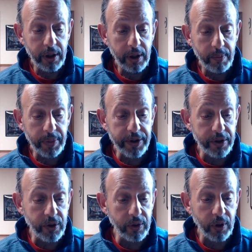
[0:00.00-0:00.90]
But the
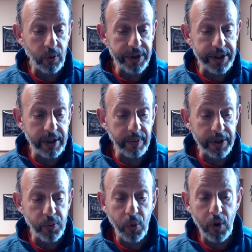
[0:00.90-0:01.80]
tunic was seamless,
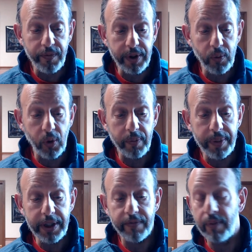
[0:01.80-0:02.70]
woven in one
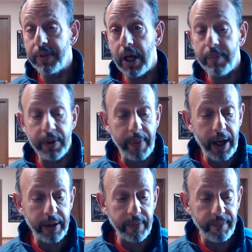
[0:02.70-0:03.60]
piece from top to
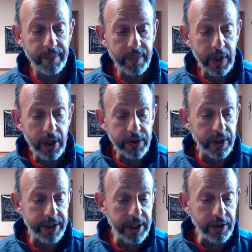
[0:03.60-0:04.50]
bottom. So they
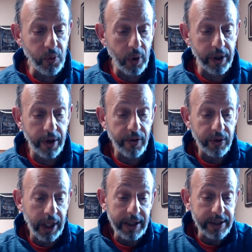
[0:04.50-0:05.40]
said to one another,
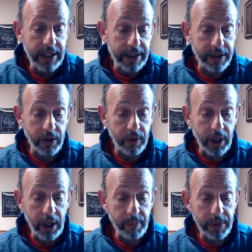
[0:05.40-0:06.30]
"Let us not tear it
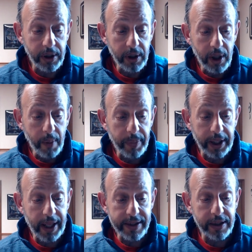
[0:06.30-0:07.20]
up, but
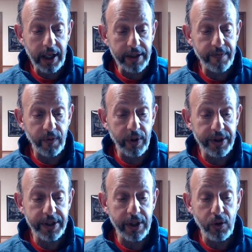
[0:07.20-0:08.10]
cast lots for it to
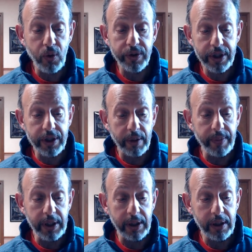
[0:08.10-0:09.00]
see whose it shall
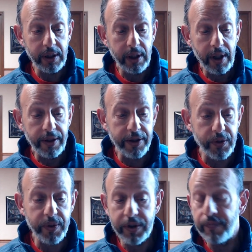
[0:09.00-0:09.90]
be." This
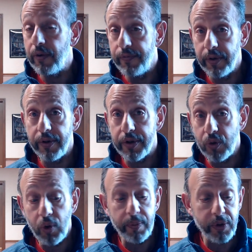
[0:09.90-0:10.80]
was to fulfill the
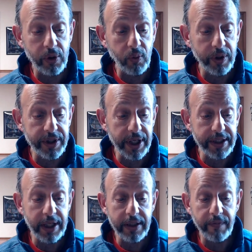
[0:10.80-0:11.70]
scripture, which says,
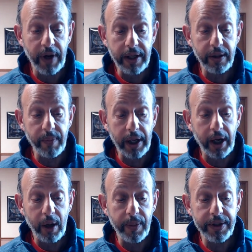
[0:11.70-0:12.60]
"They divided my
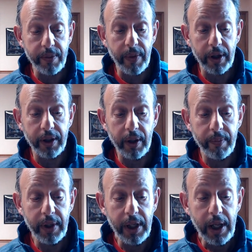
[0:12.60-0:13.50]
garments among them,
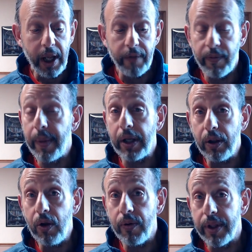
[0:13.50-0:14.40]
and for my
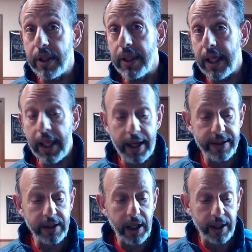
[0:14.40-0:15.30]
clothing they cast
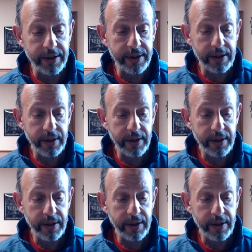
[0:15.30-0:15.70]
lots."